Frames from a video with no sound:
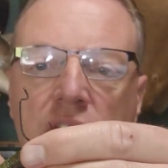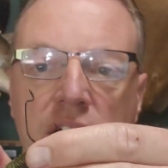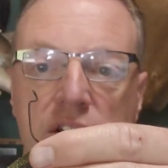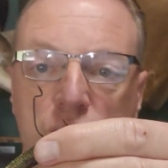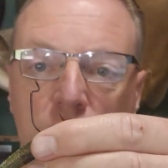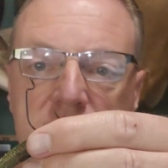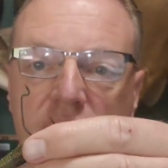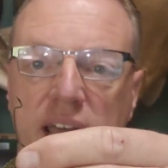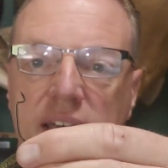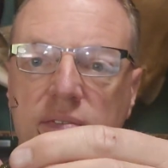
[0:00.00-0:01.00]
towards the
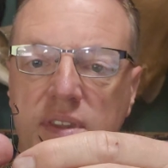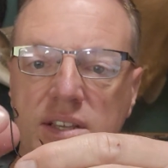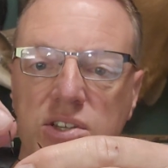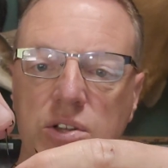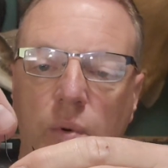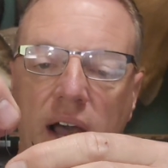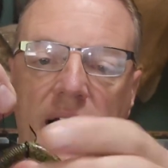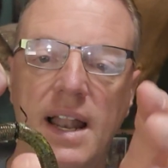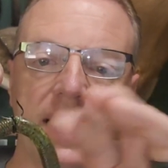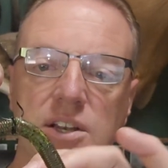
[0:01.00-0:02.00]
head. This is the way
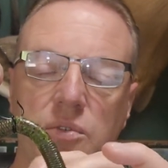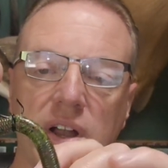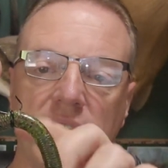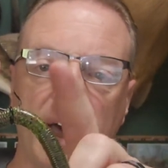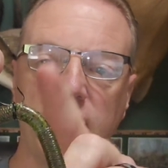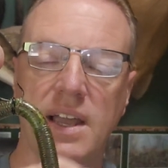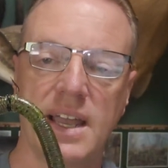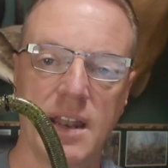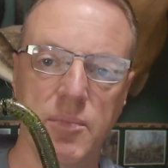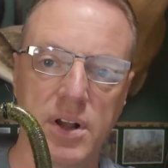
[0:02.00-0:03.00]
I like to rig it. I think I
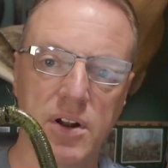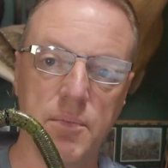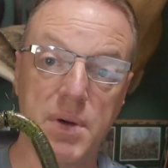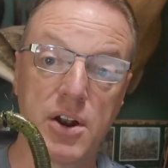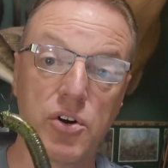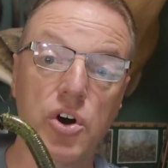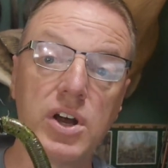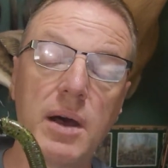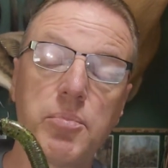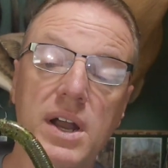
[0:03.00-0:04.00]
get a better
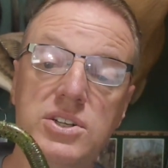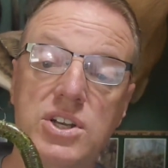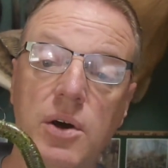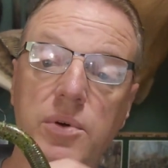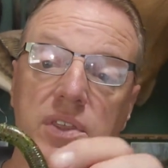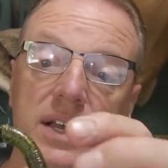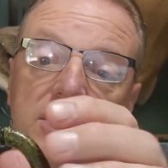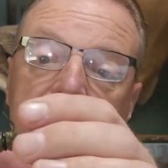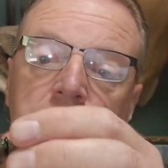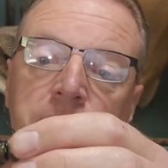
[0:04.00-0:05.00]
hookup ratio with
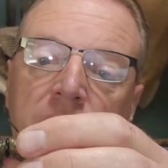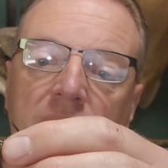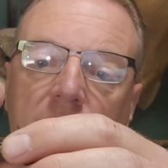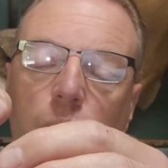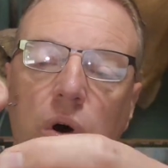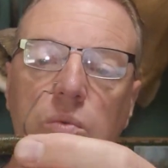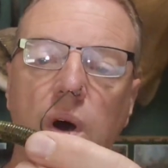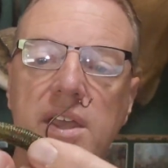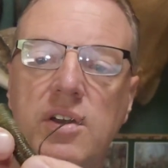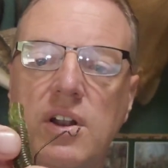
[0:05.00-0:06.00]
this. And one
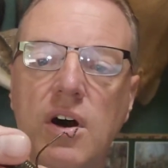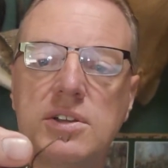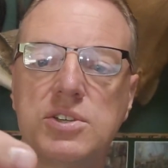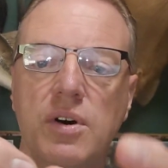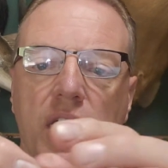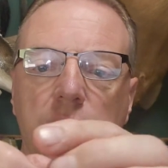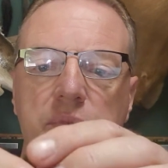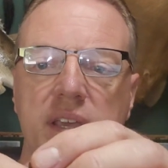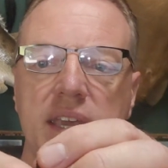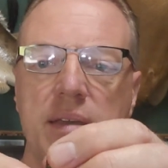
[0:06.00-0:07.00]
way you can also help
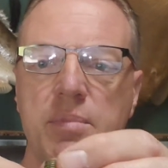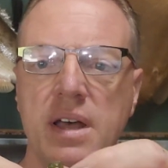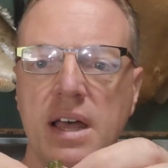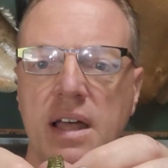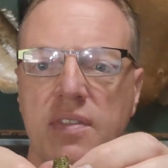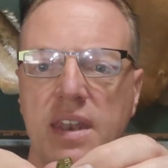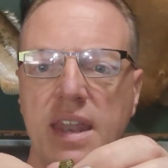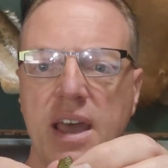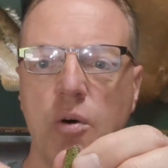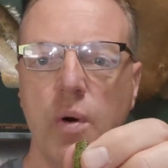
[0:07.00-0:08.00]
to keep the
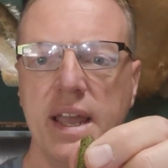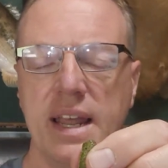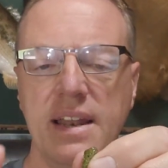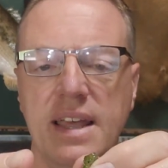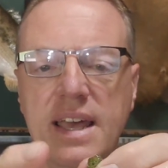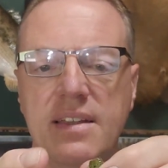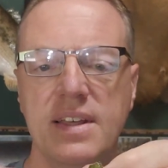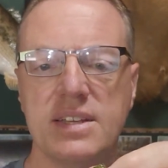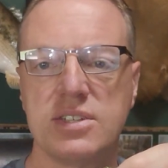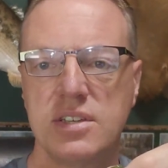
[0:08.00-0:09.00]
nail weight in the end of
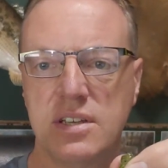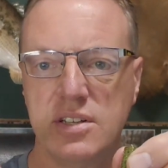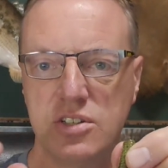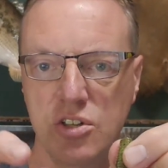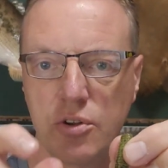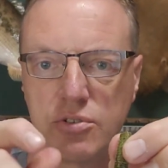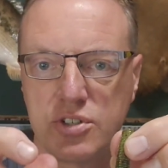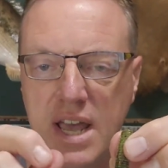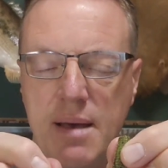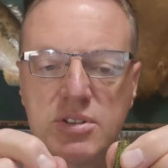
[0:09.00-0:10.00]
this, little
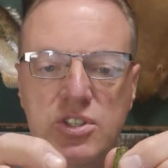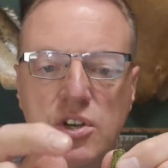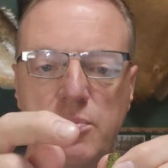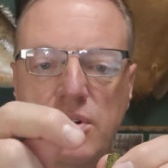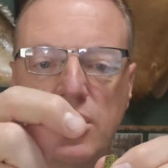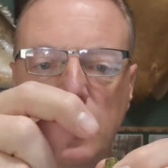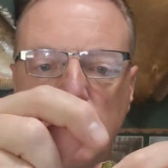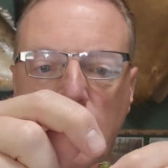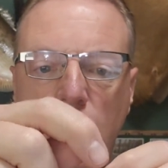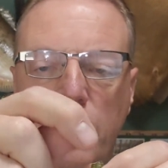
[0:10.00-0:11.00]
dab of super
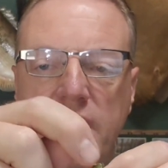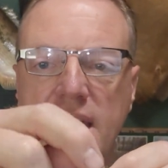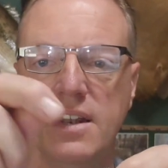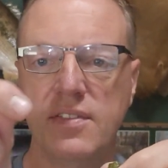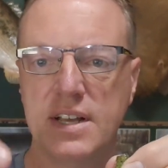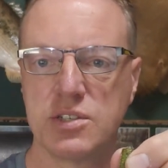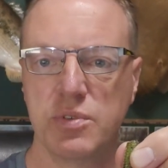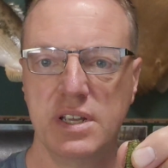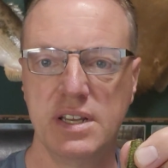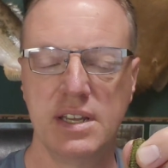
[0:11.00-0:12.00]
glue on the end of this when
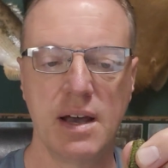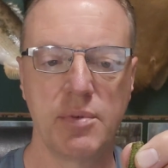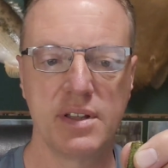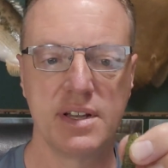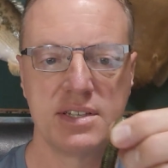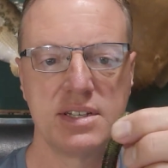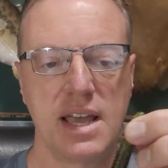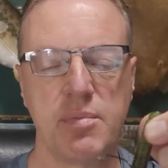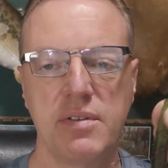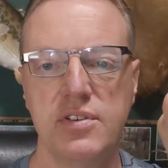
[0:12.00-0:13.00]
you get done with it. It doesn't take
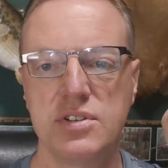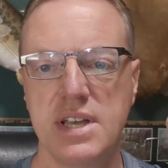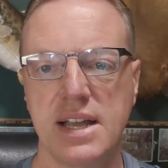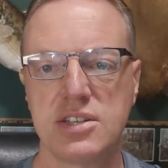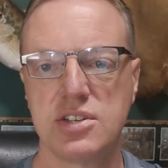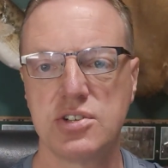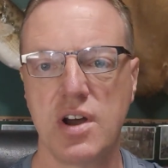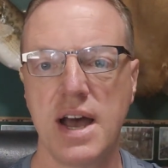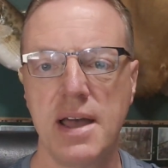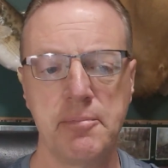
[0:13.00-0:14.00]
but a few seconds to
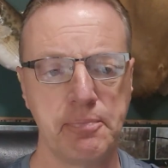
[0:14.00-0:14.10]
dry,